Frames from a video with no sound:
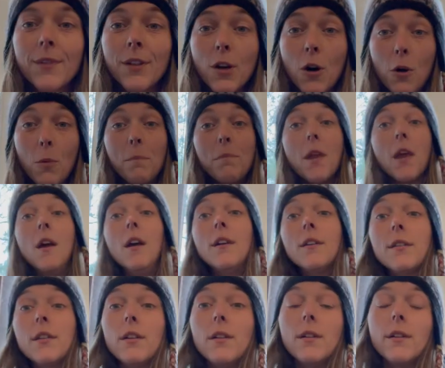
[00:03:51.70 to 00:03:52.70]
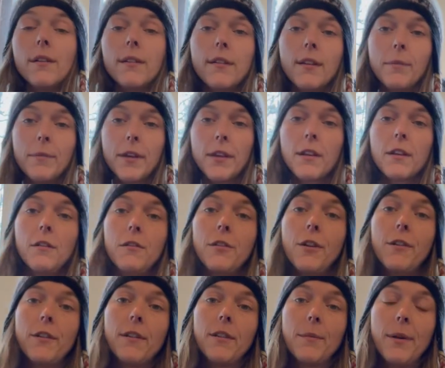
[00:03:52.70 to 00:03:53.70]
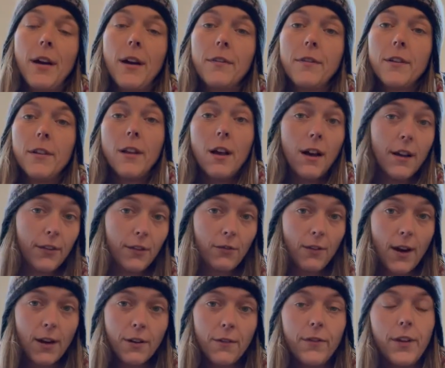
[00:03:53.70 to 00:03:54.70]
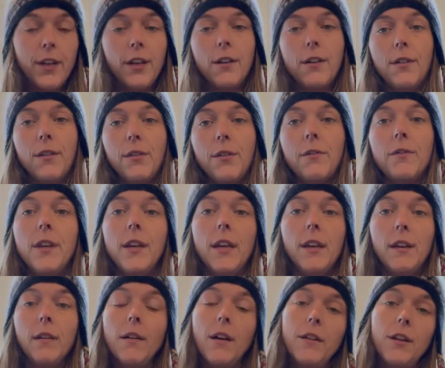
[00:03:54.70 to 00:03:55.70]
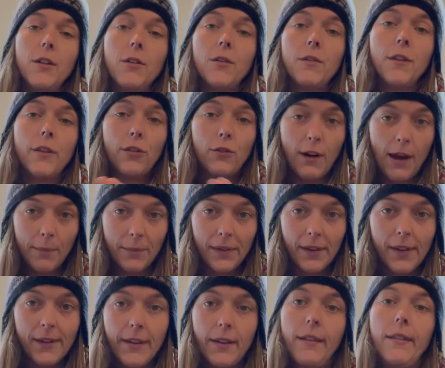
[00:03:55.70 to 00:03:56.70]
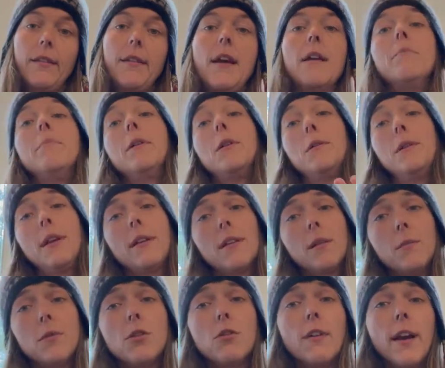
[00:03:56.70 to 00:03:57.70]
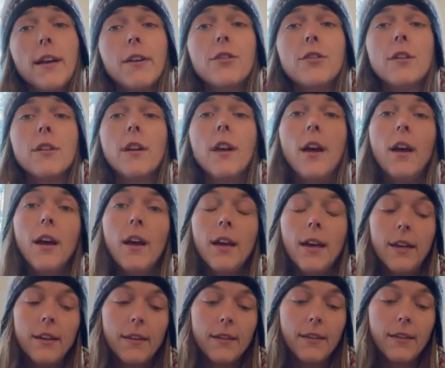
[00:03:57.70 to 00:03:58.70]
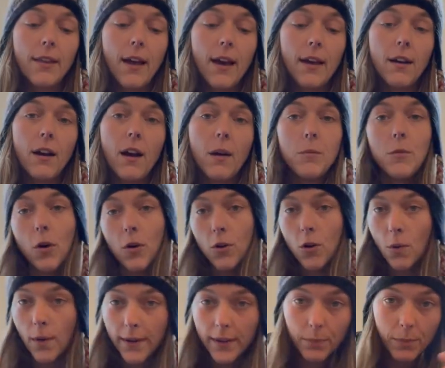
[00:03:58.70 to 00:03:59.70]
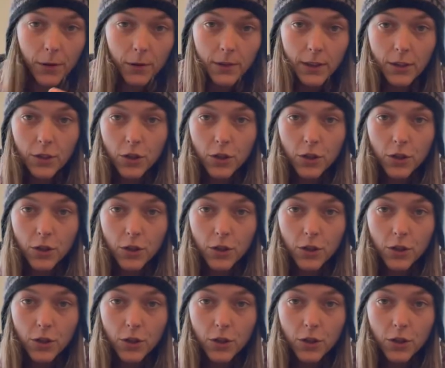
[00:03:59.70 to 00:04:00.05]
Cool. So something that you'll notice about the last round of videos with the, you know, the straps exist and building some duration is that I'm not always building